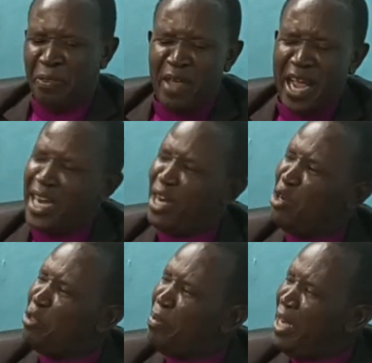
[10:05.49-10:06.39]
They did
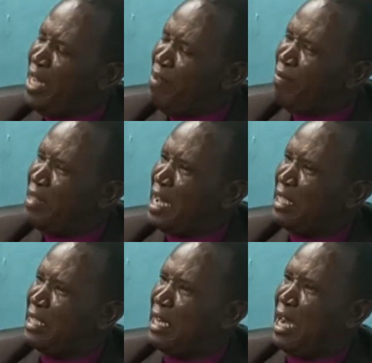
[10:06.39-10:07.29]
not believe
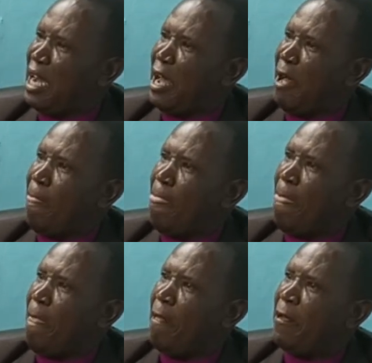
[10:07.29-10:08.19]
that
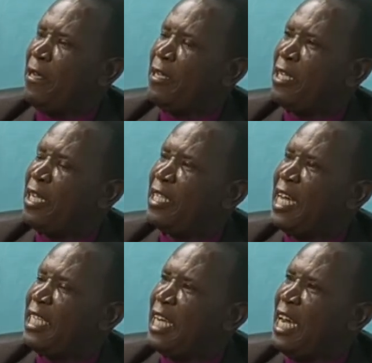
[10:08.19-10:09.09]

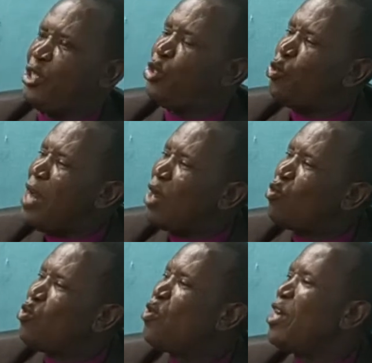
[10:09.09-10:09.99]
Judah
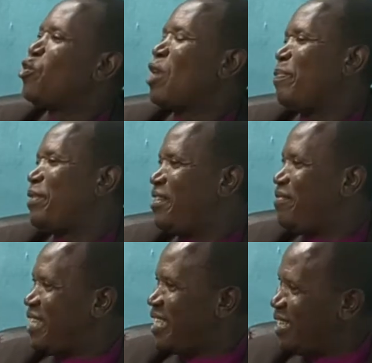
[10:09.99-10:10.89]
could go into
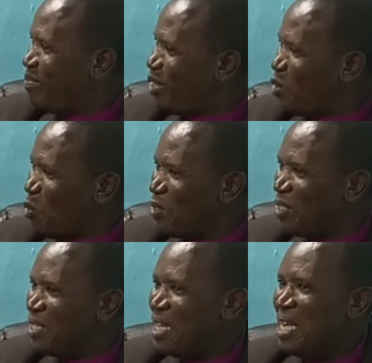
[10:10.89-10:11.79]
captivity
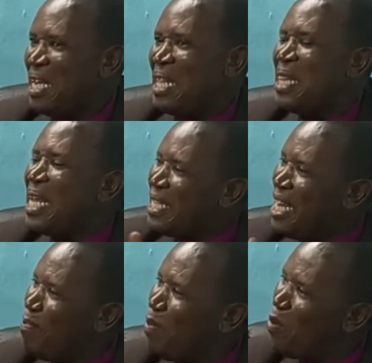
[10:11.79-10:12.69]
because the
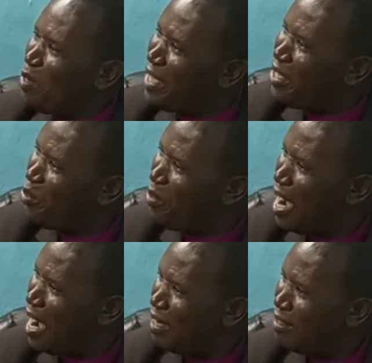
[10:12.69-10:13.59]
temple was in
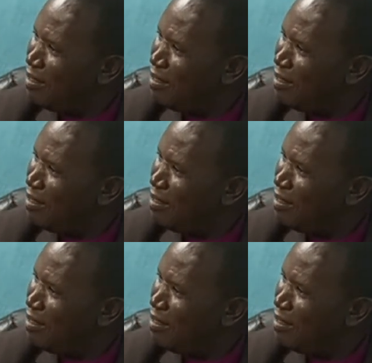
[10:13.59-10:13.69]
Judah